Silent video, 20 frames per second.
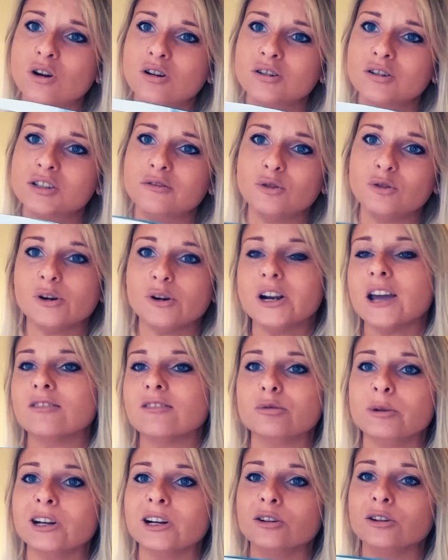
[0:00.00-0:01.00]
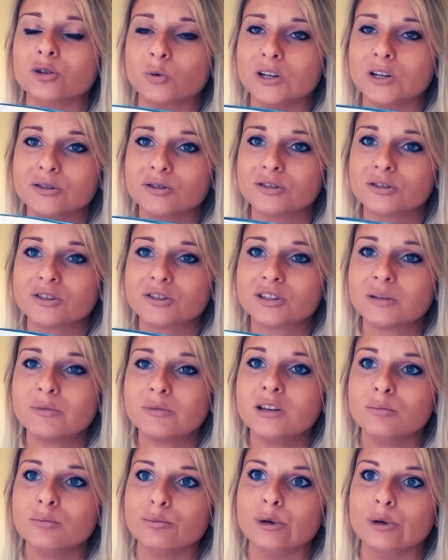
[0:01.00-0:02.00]
tongs, if you already have a pair of tweezers or
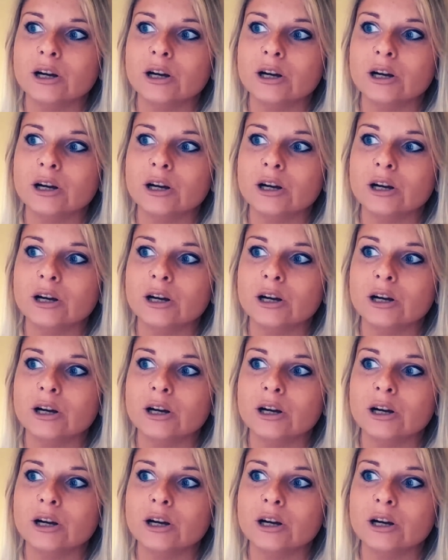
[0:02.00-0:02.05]
something.